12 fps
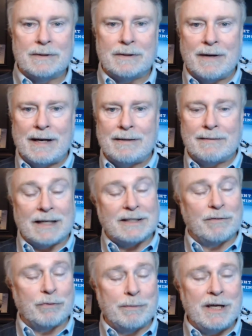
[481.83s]
All right, and
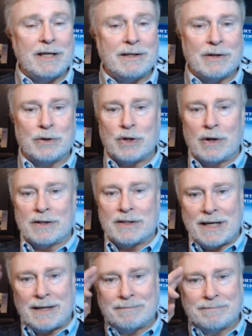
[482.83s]
that's it for me, Coach Harlan,
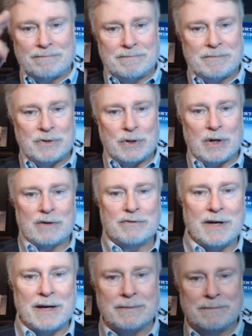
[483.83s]
saying so long
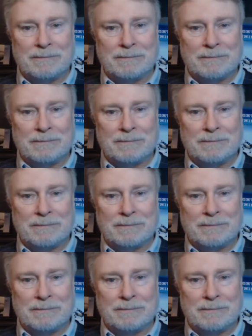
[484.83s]
for now.